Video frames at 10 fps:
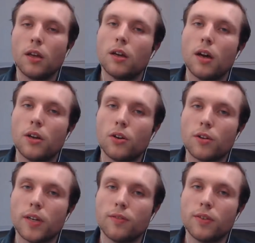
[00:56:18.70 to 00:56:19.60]

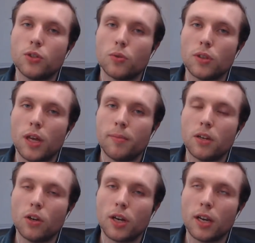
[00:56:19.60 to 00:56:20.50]
individual. I mean,
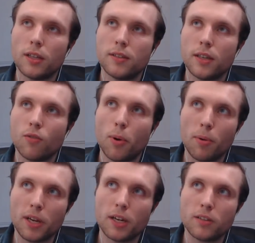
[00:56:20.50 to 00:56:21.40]
look at, let's say,
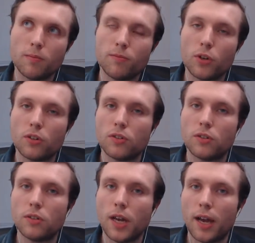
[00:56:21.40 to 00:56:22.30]
republicanism versus
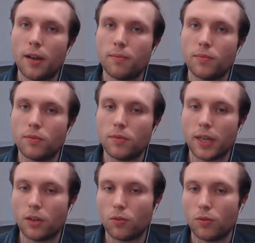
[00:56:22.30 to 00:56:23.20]

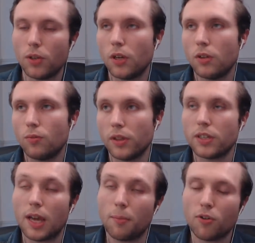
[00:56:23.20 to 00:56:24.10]
the
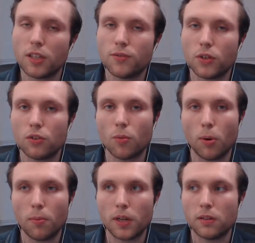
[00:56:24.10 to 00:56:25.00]
Democrats versus
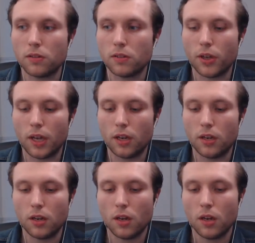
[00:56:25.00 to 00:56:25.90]
Republicans
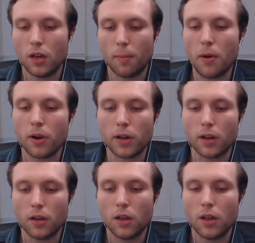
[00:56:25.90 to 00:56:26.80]
in
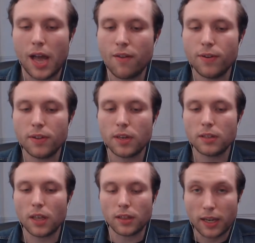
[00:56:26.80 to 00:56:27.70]
America.
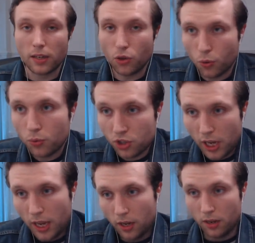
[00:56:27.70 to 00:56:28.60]
Everything that they do,
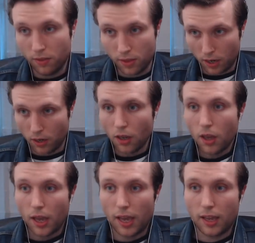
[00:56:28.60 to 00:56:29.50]
say, and think
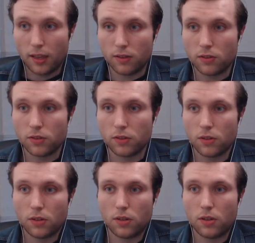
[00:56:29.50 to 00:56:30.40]
is
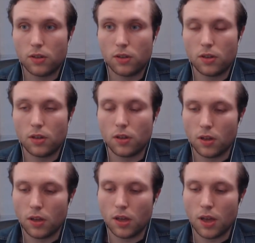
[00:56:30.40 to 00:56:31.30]

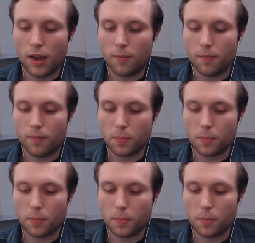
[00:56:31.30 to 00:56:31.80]
given